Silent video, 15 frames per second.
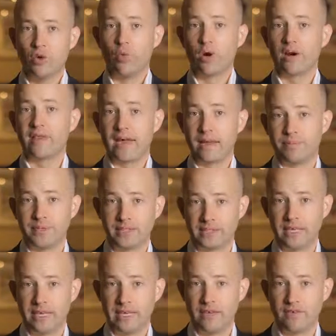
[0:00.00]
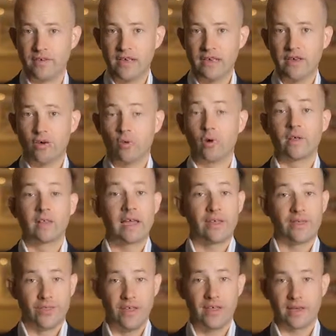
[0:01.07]
what do they perceive? What do
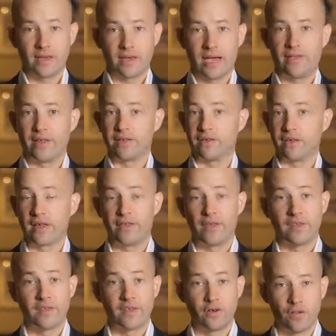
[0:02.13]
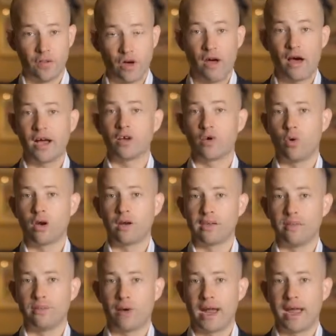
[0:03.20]
they think? Do they think that you're the high
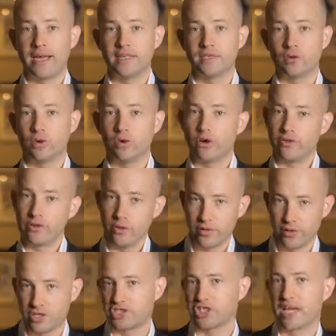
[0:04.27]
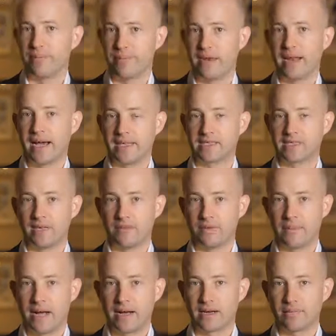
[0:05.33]
quality brand, or are you the cheap and nasty of
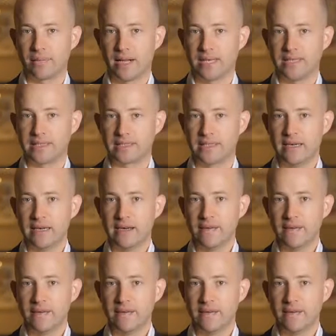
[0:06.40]
the marketplace?